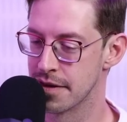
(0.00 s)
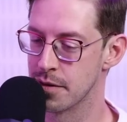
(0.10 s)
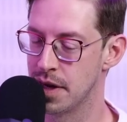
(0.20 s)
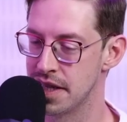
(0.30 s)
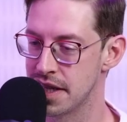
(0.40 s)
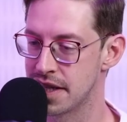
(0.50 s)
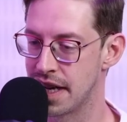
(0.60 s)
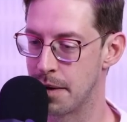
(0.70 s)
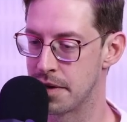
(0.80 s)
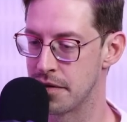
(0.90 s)
Why is it
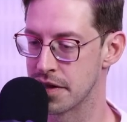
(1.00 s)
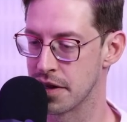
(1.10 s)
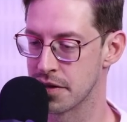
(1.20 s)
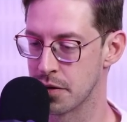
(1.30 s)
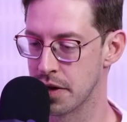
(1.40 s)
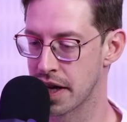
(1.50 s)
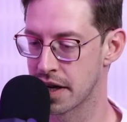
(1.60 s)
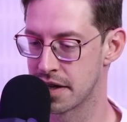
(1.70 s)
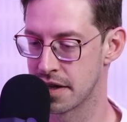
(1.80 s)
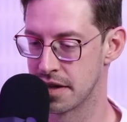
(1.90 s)
stamped if it's also
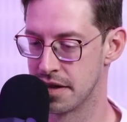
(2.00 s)
licked?